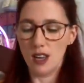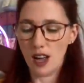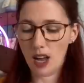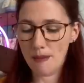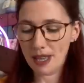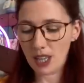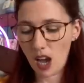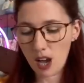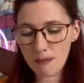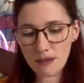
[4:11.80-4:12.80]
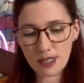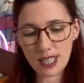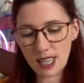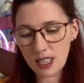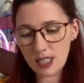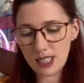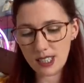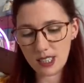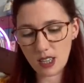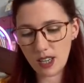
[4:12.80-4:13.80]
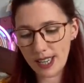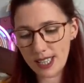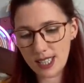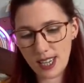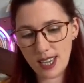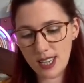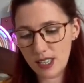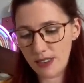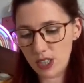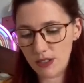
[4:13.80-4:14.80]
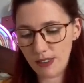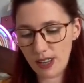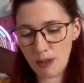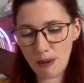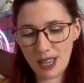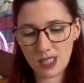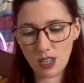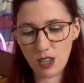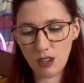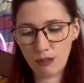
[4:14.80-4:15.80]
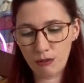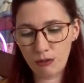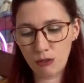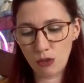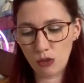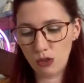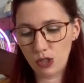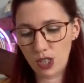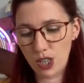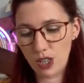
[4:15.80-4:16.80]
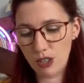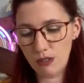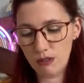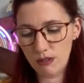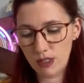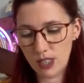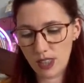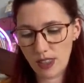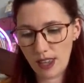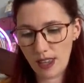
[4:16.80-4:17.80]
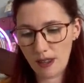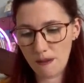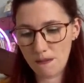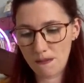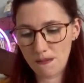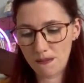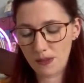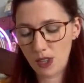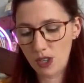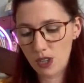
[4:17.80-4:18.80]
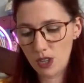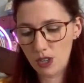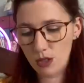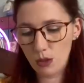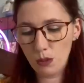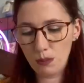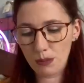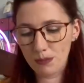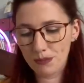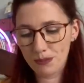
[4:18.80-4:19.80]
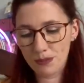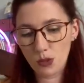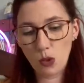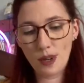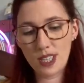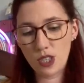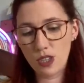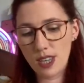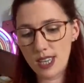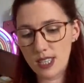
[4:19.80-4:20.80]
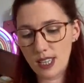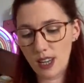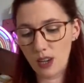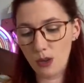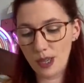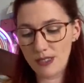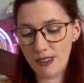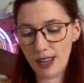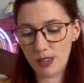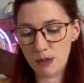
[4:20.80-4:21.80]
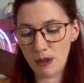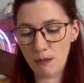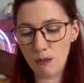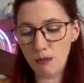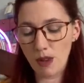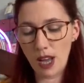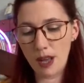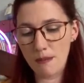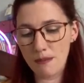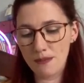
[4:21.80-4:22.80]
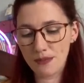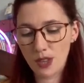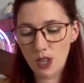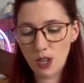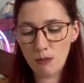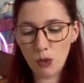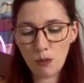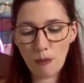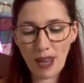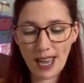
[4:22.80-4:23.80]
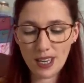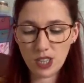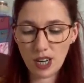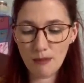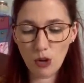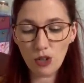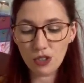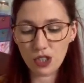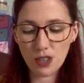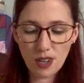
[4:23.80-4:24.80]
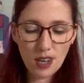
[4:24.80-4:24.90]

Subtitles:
It comes in sizes, if I just find the pattern for you. Is it there? Nope. Always do this. I always vow to be more prepared and I'm not.